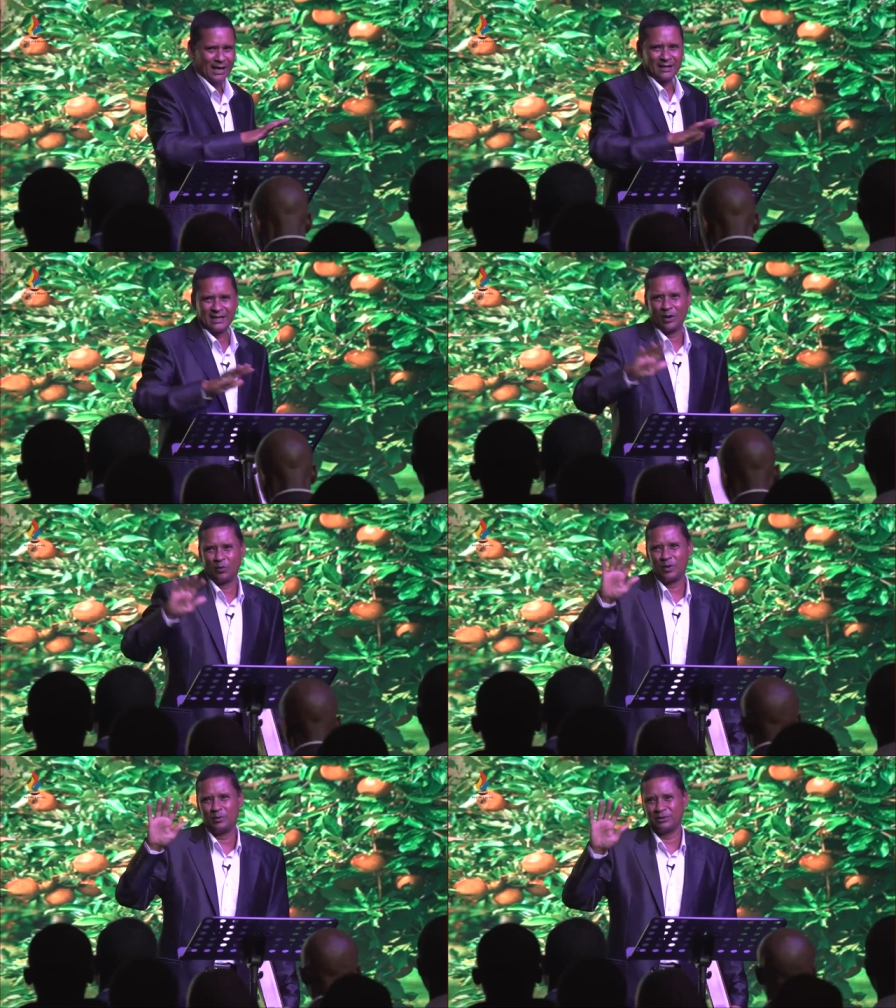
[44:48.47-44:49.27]
that
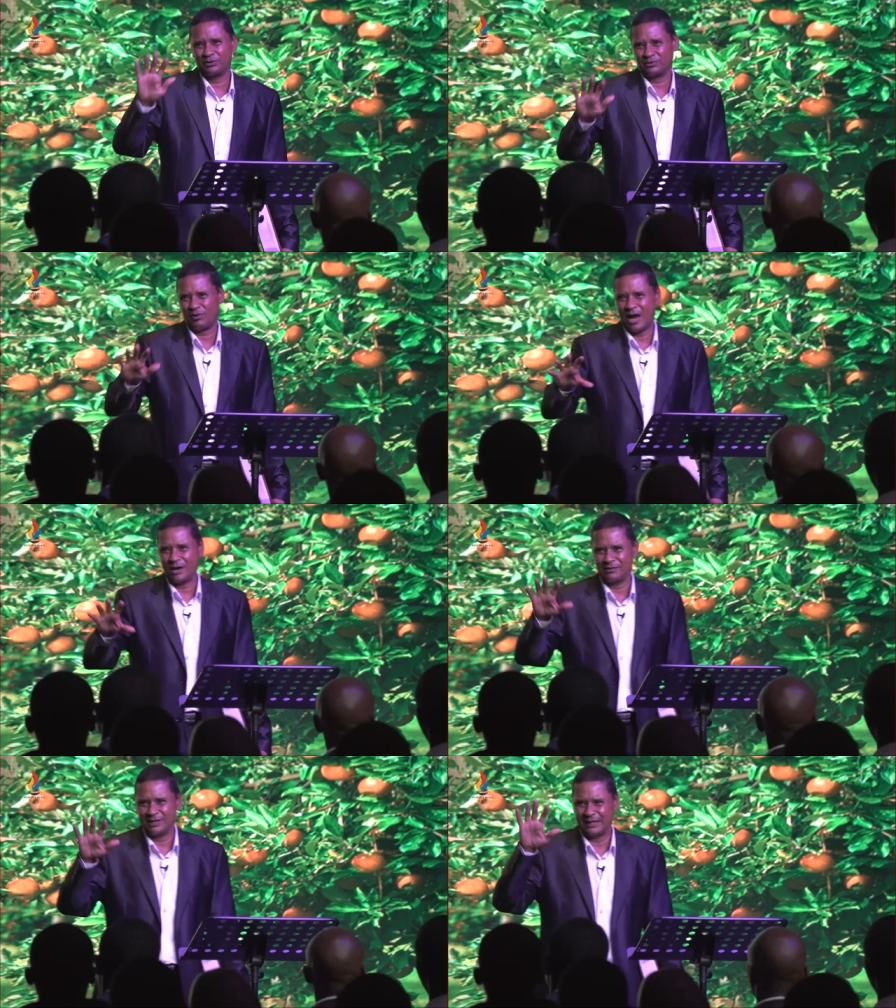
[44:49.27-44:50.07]
we will thrive
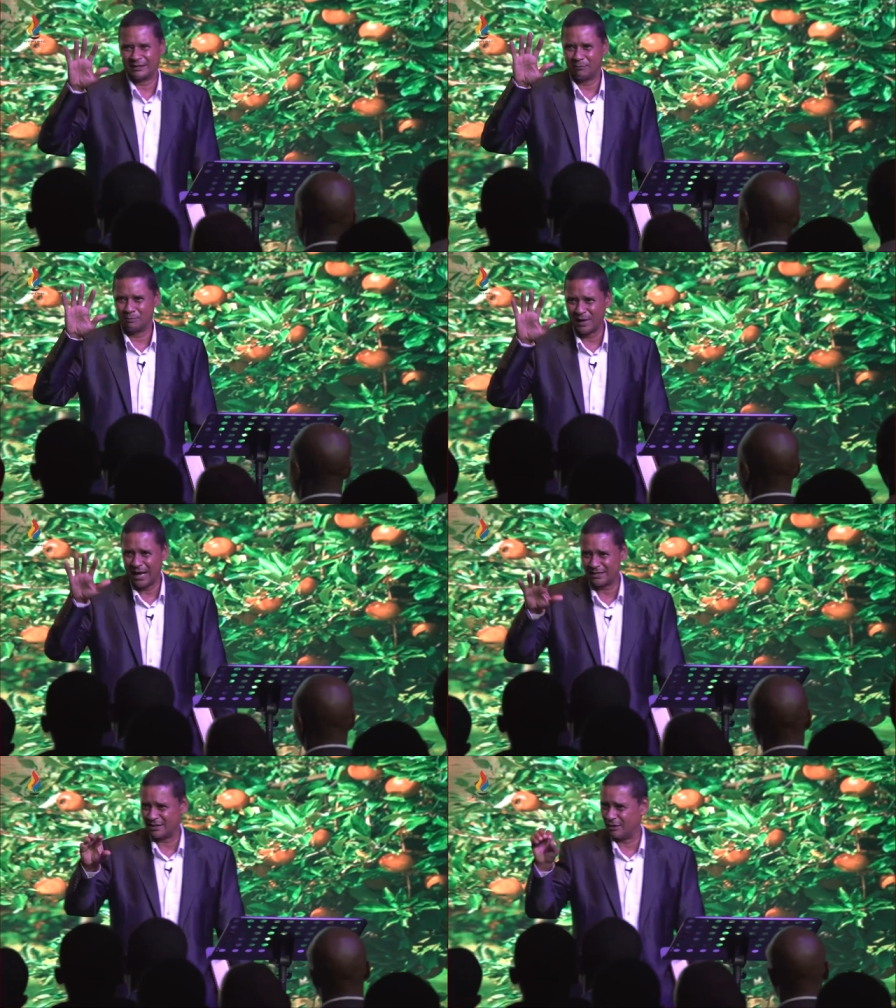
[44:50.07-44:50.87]
and that the
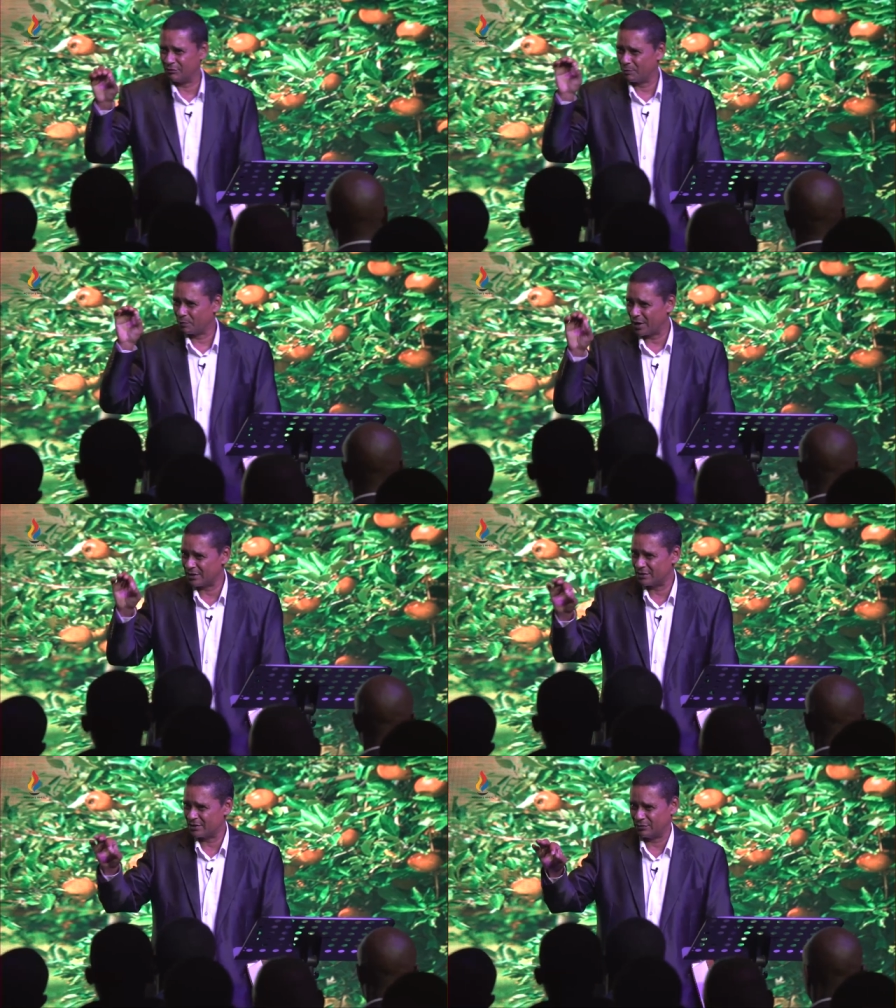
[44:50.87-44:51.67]
blessing of the
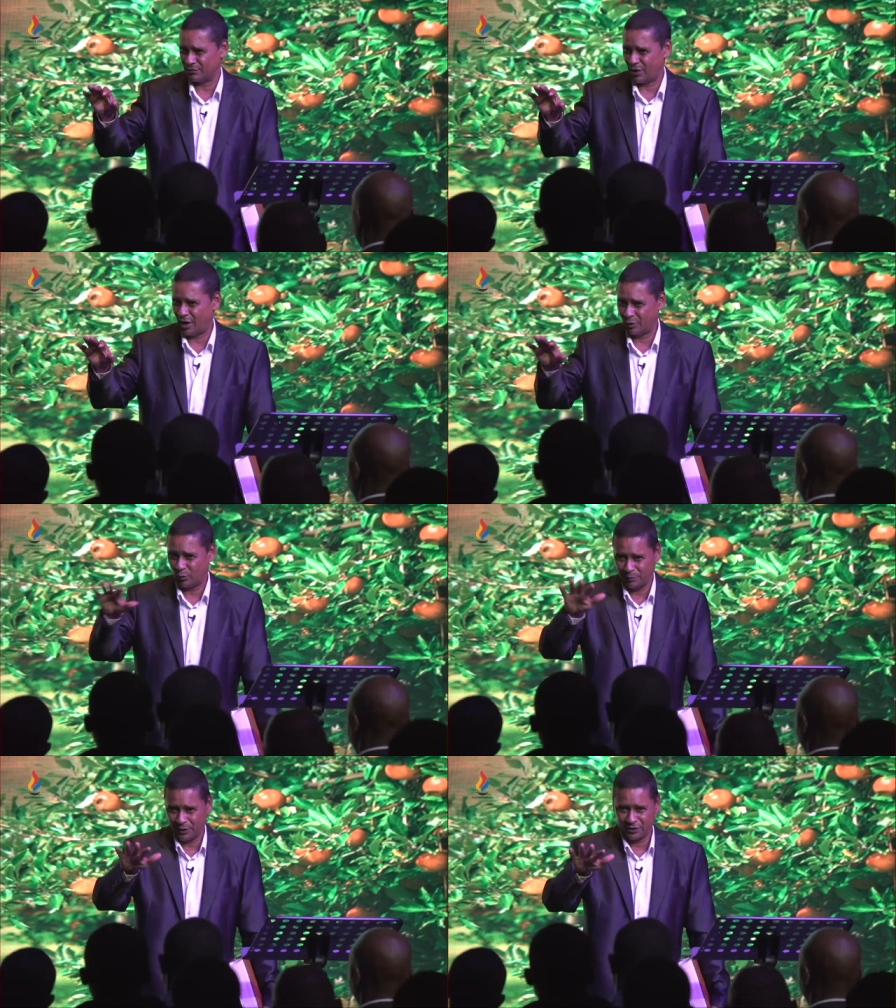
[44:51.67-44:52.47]
presence of God will
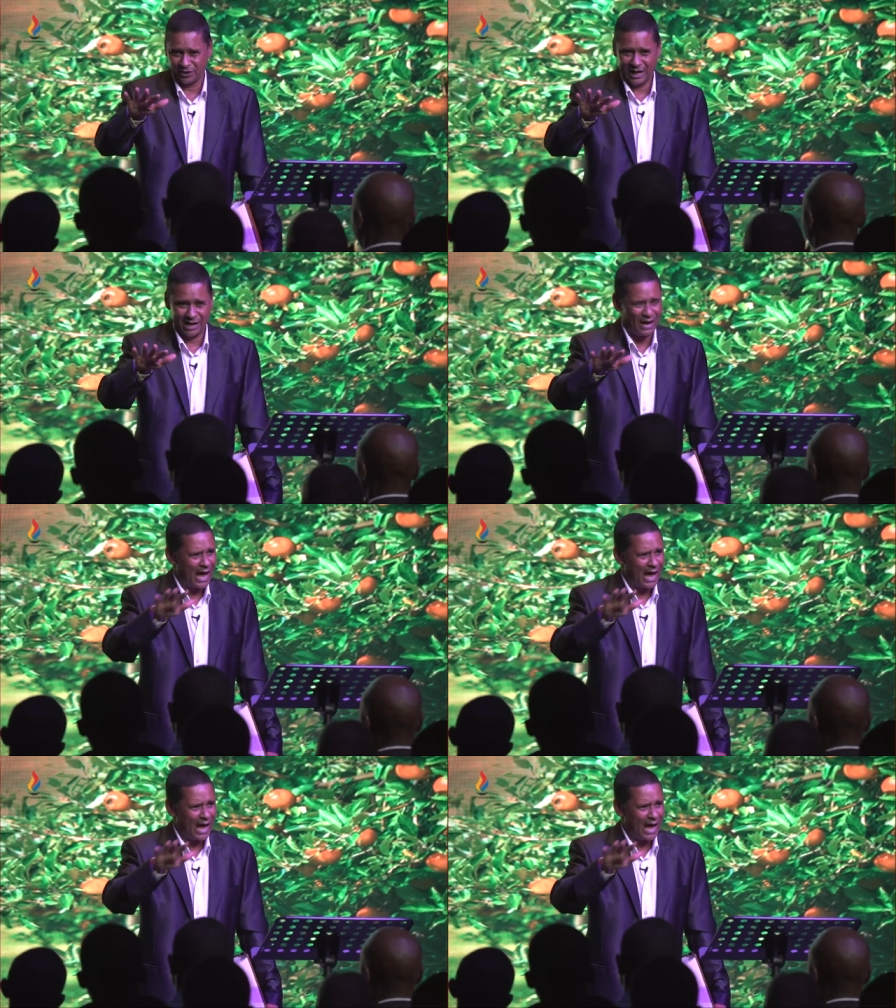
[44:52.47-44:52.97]
be on your life.